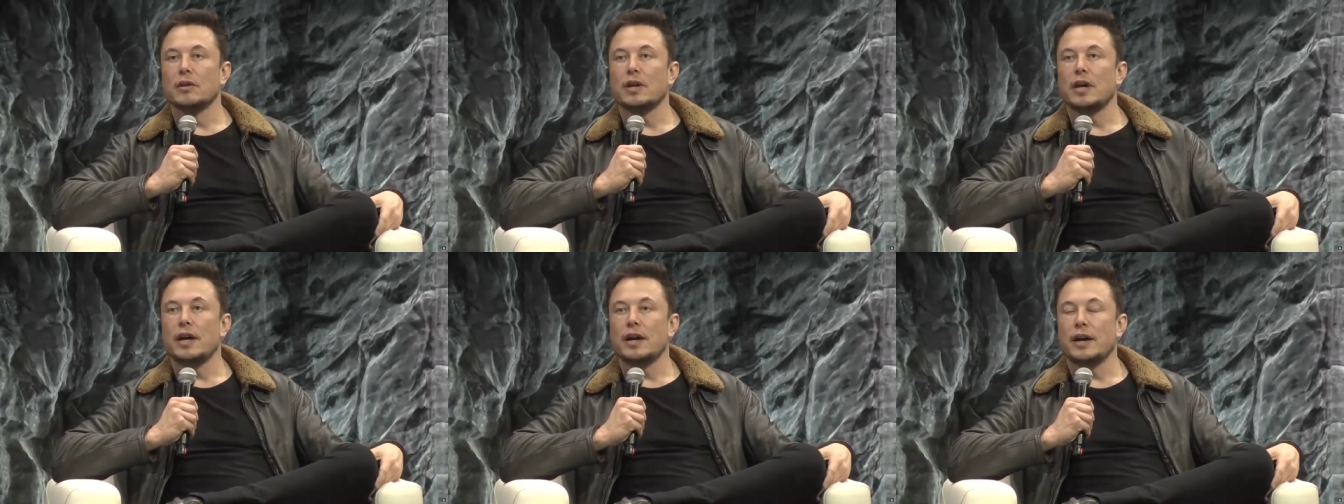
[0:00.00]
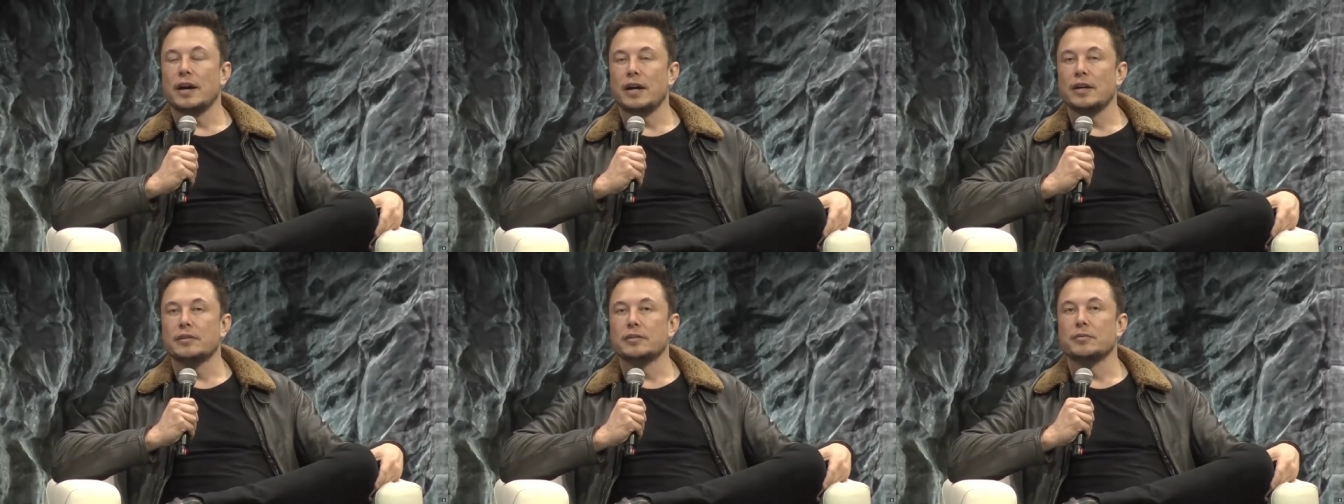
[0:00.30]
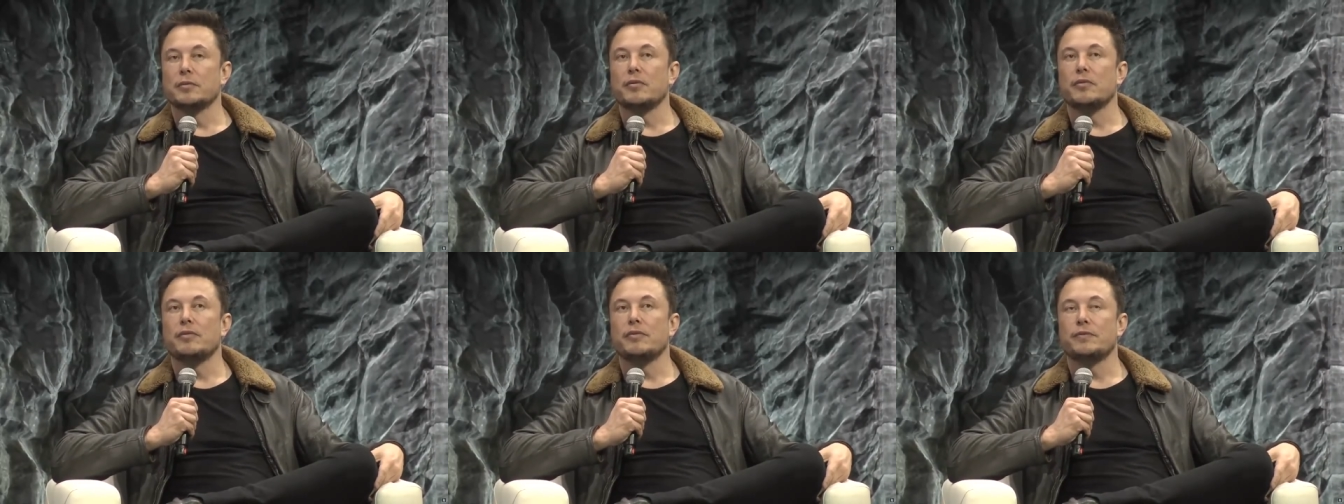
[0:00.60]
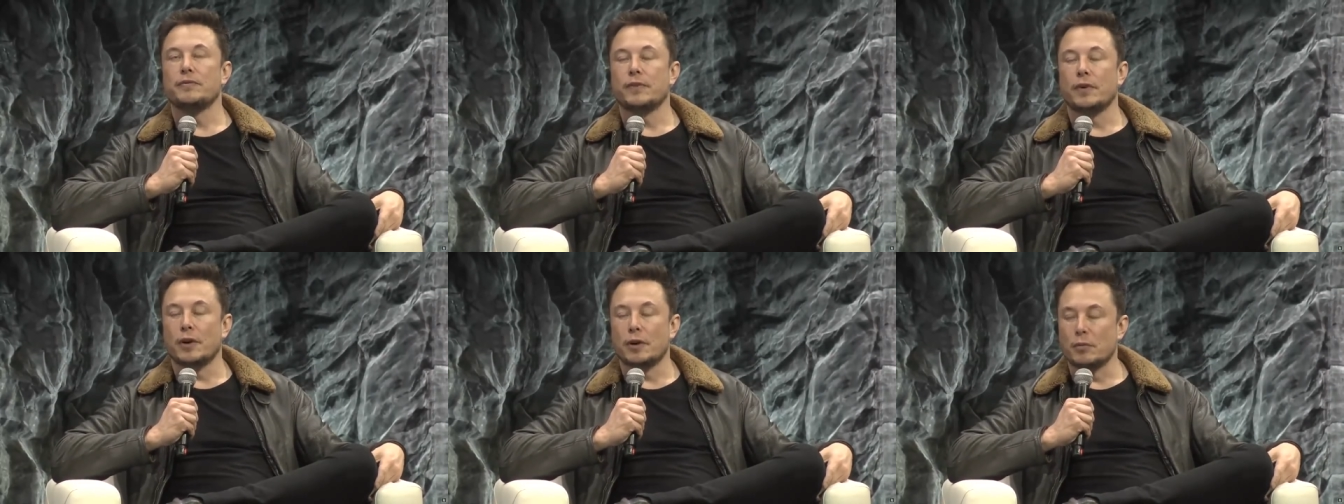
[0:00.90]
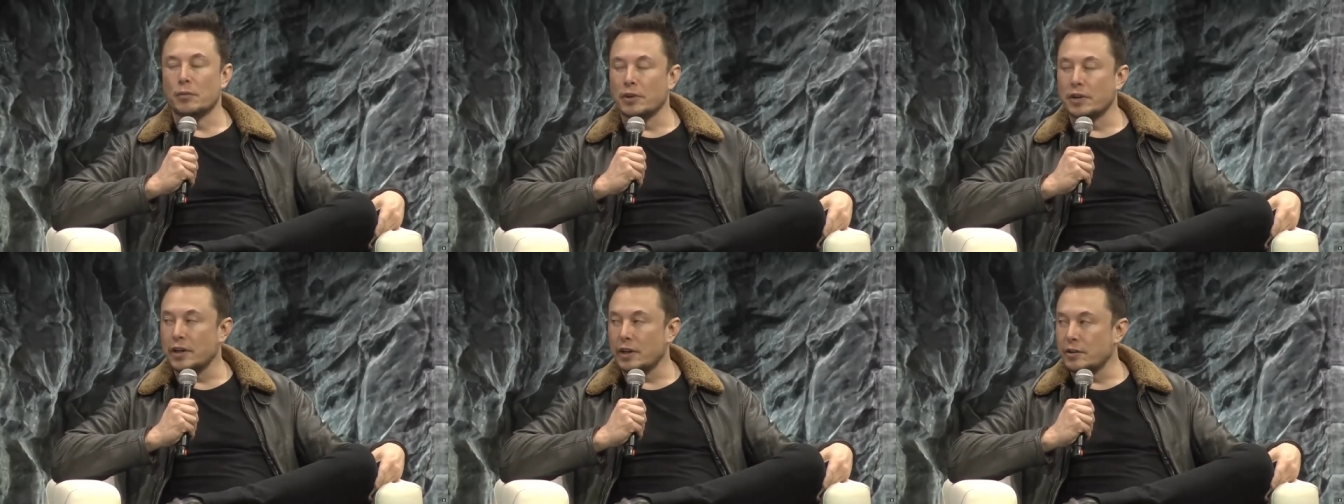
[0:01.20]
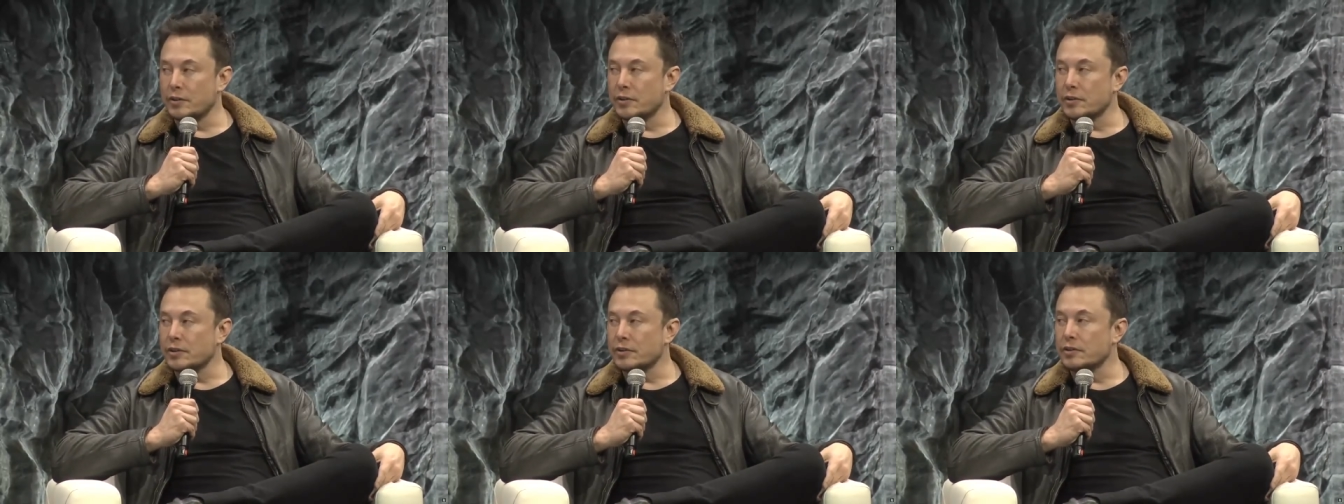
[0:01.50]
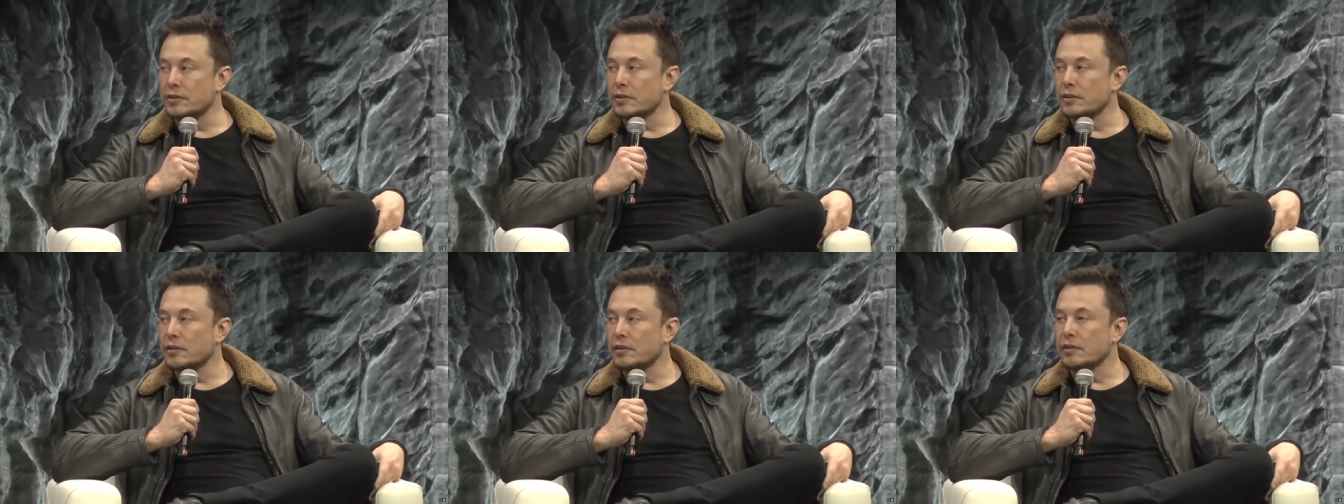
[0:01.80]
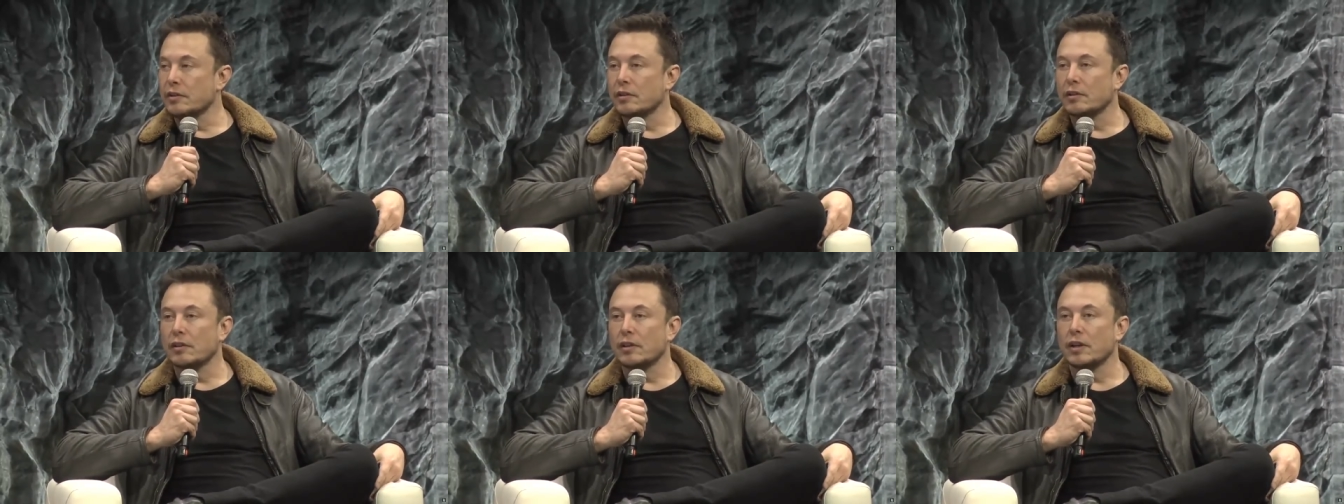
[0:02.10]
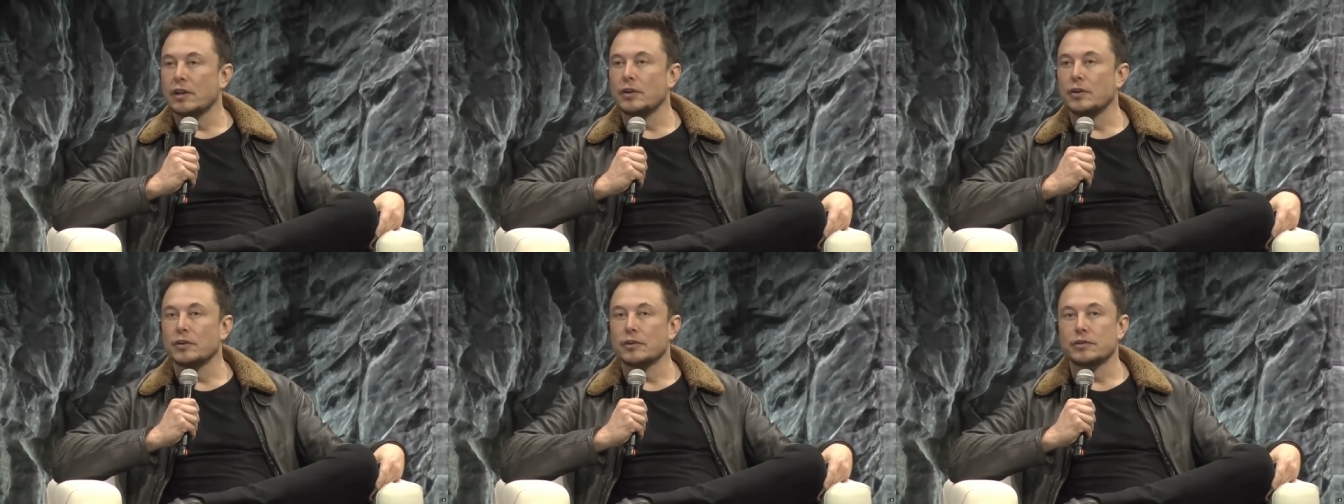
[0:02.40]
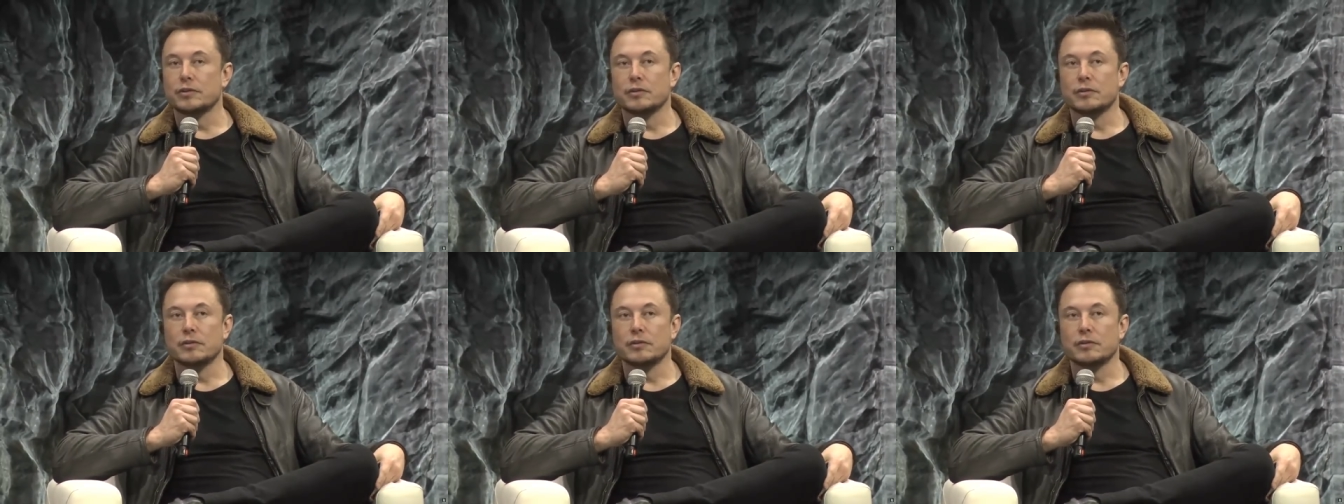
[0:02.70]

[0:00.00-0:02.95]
AI is far more dangerous than nukes.